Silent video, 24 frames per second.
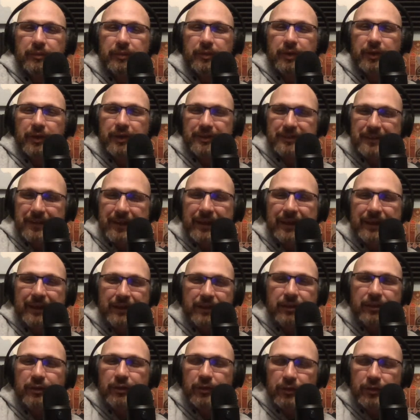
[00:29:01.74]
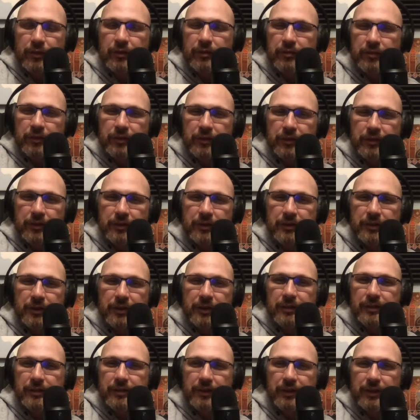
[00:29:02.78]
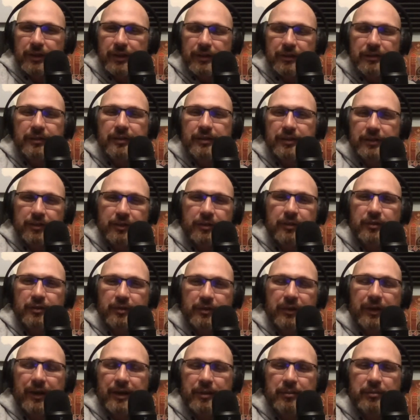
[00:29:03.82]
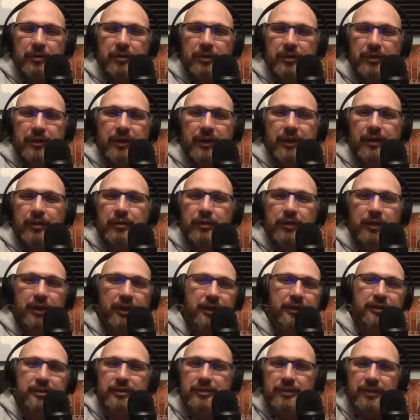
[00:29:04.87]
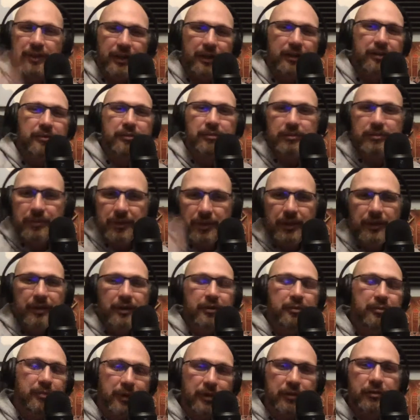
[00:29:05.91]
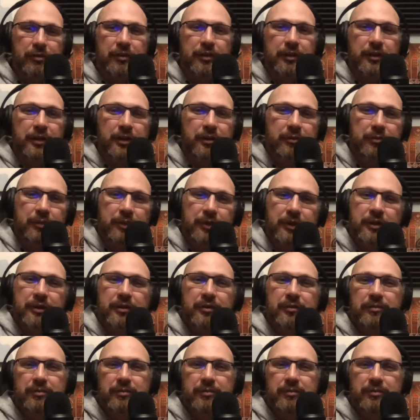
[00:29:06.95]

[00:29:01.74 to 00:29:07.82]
excited to go to physical education class because it's a time of the day where they can just kind of be free and be